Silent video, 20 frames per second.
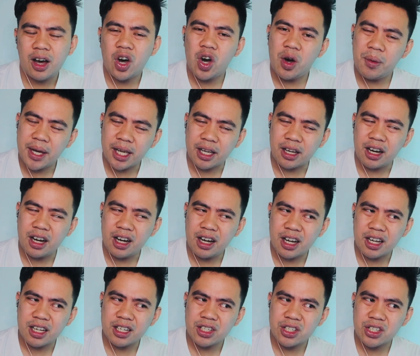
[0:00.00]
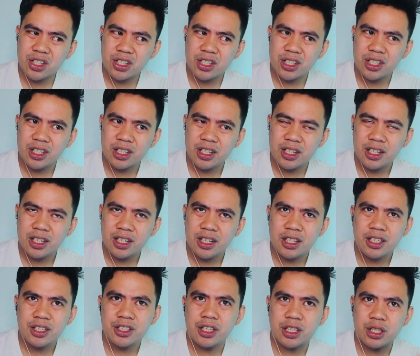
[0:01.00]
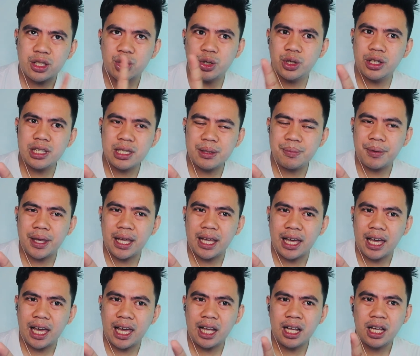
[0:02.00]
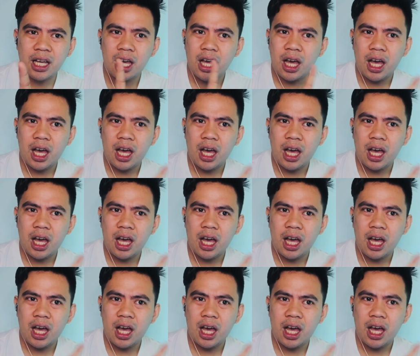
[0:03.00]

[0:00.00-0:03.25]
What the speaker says: Oh my gosh. She's good at speaking.